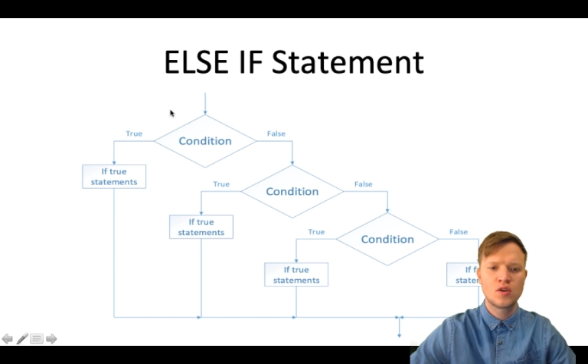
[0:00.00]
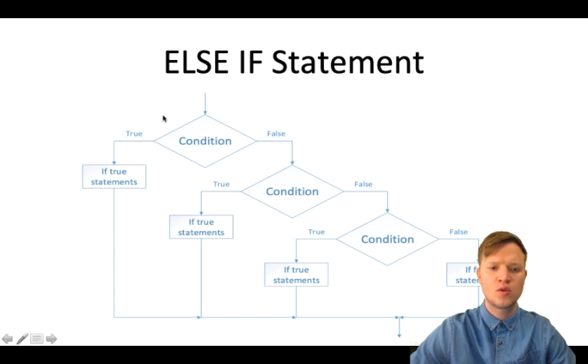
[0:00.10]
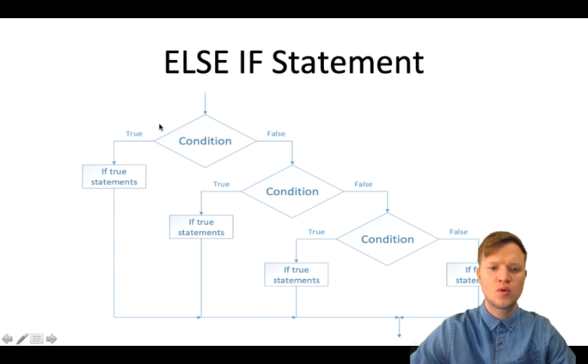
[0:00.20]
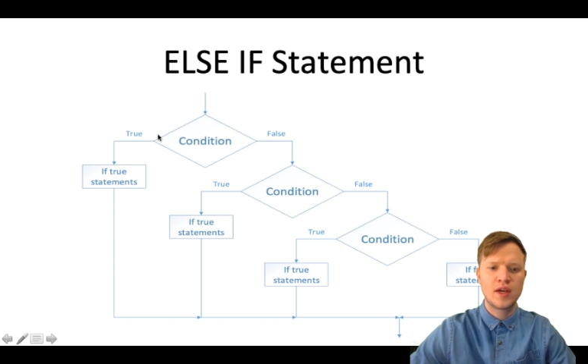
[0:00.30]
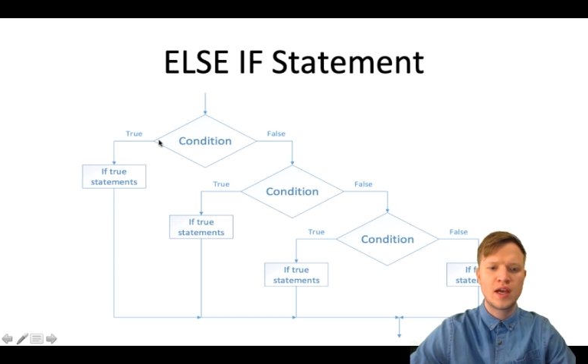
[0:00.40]

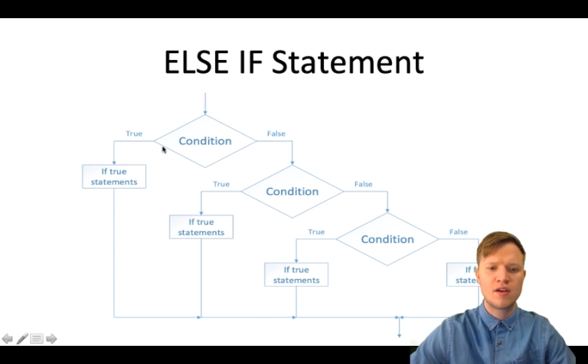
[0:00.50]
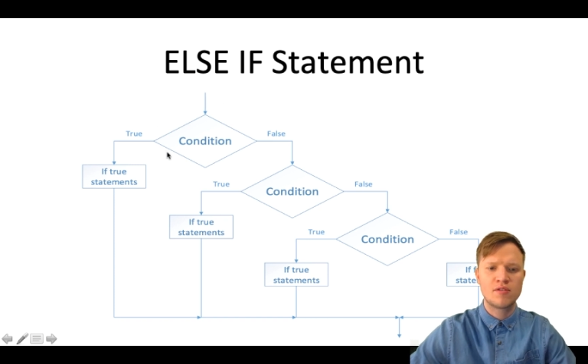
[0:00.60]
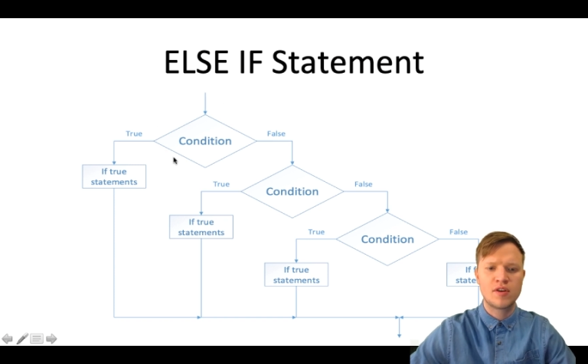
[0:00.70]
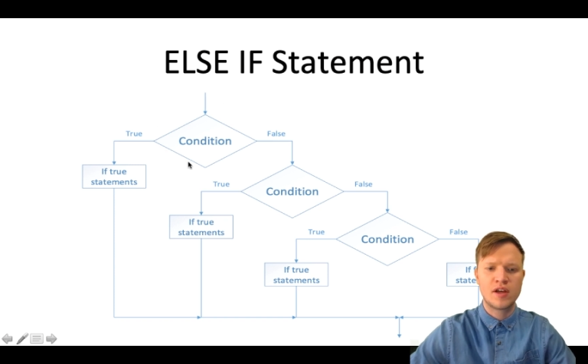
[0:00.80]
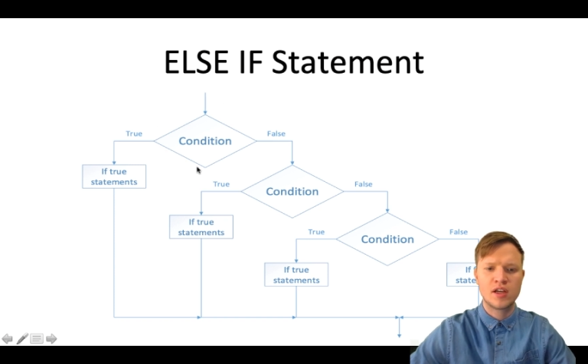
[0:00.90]
we have
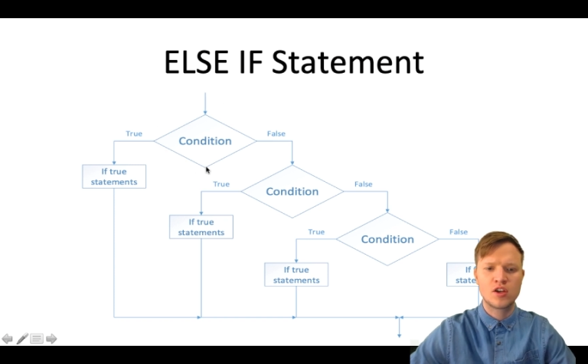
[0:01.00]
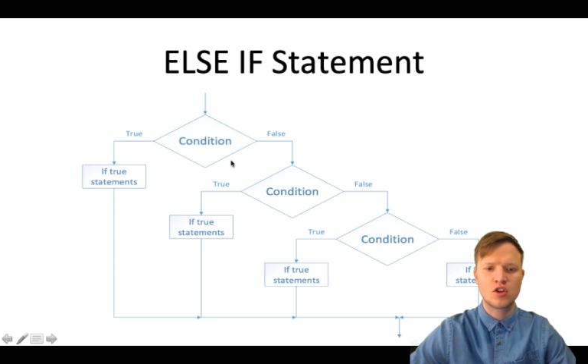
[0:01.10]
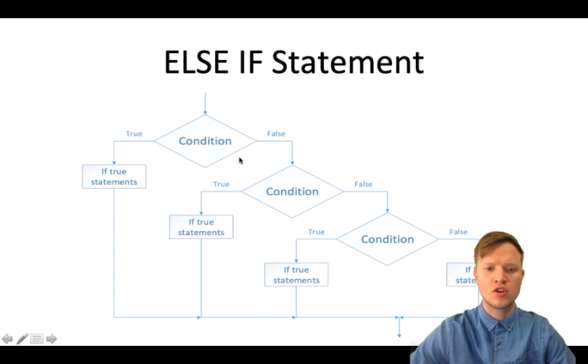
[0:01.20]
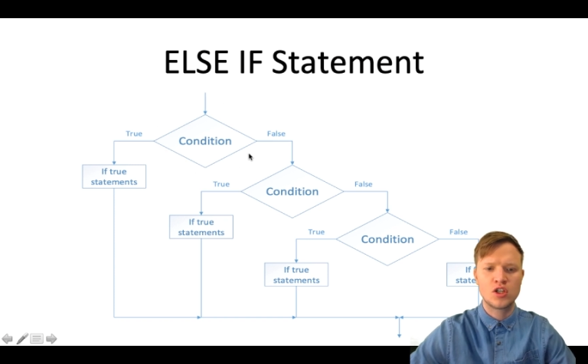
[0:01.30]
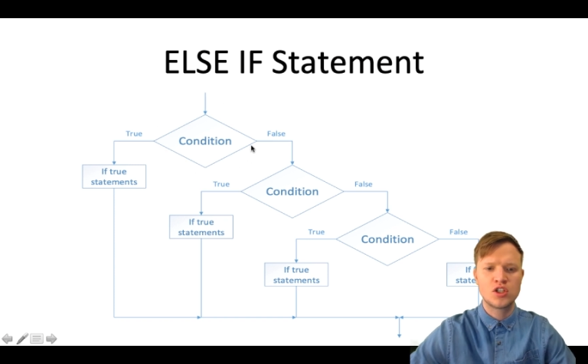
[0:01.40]
a
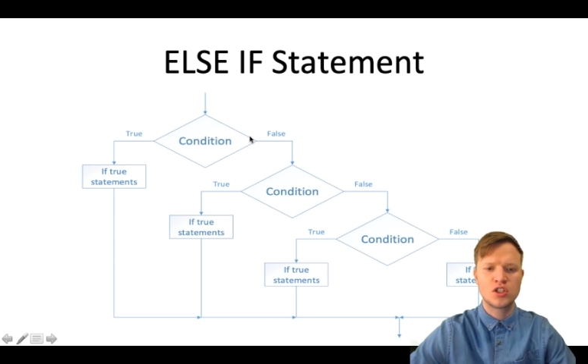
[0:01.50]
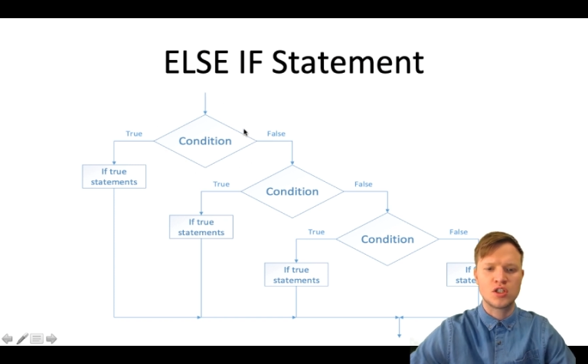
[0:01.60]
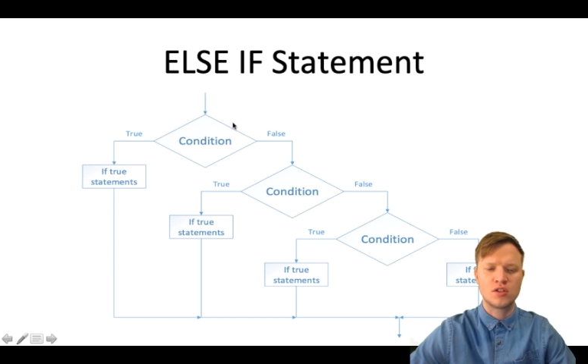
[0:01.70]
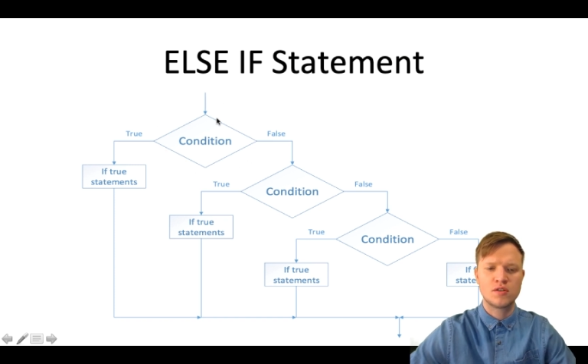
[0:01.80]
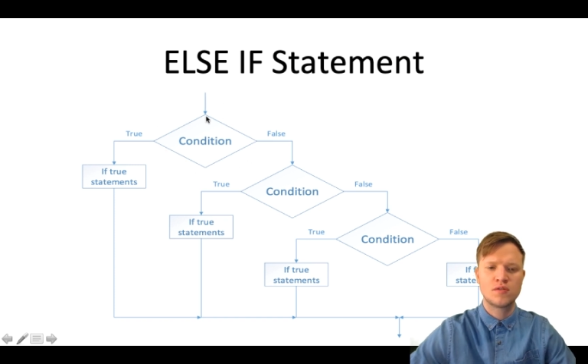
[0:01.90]

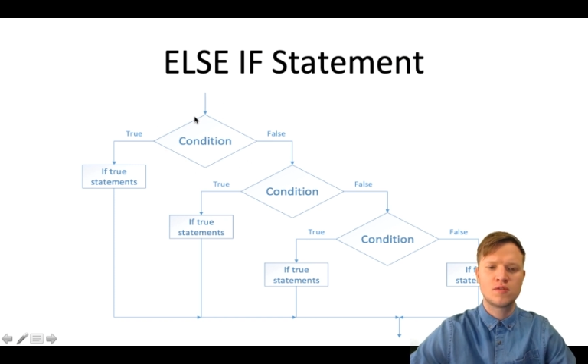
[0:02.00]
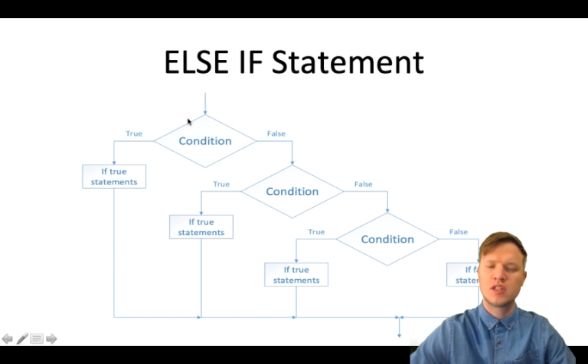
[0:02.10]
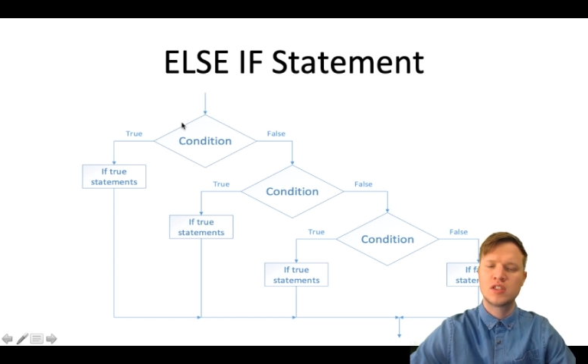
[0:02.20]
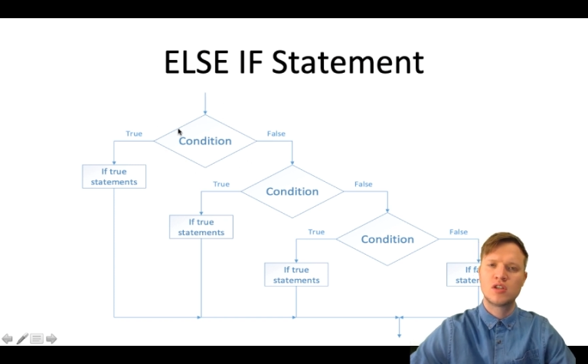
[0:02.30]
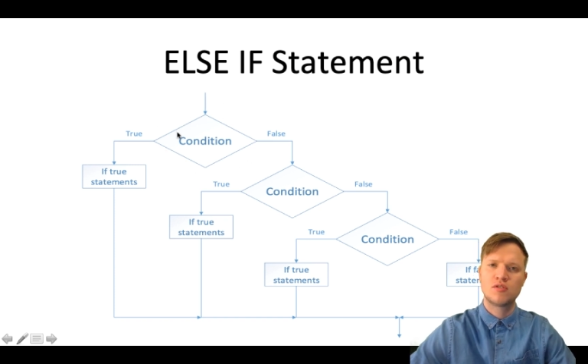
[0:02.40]
condition.
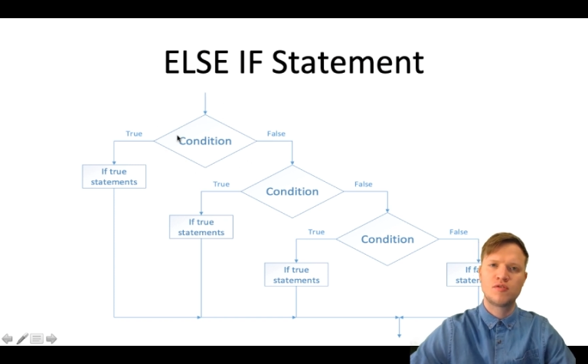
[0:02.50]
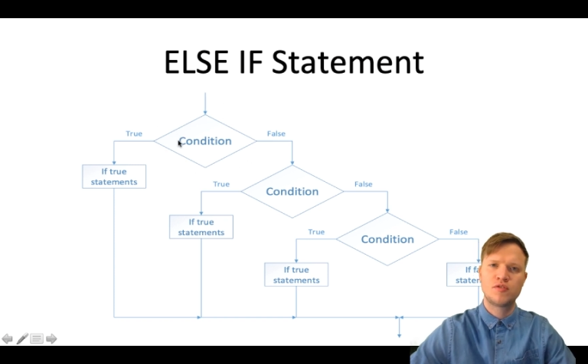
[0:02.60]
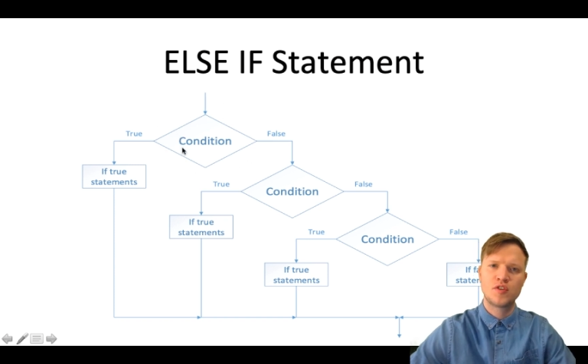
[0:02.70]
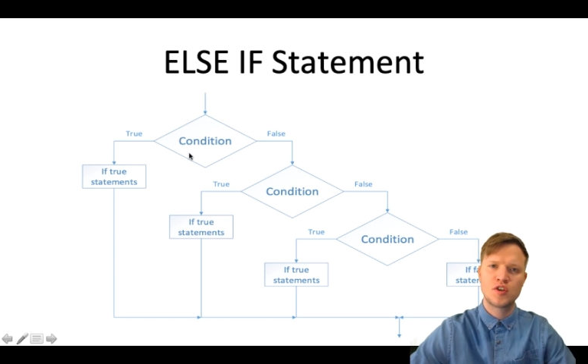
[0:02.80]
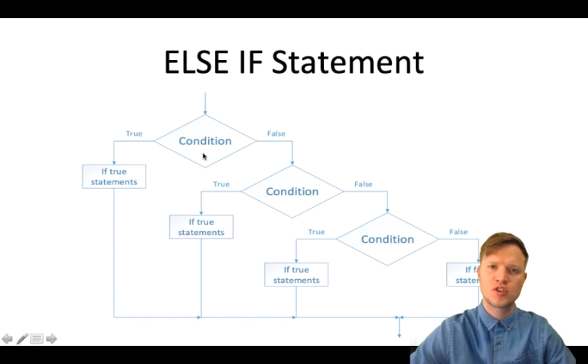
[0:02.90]
That's our
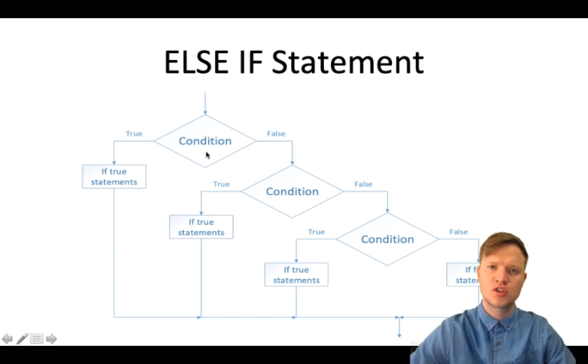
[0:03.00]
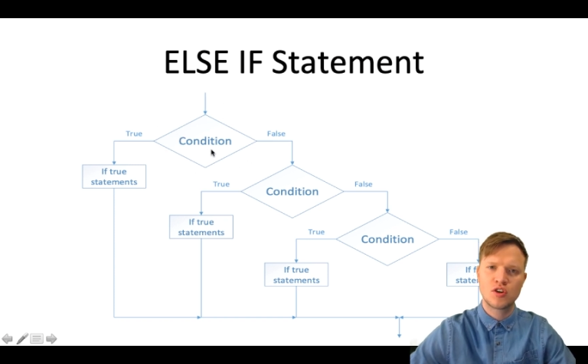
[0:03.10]
first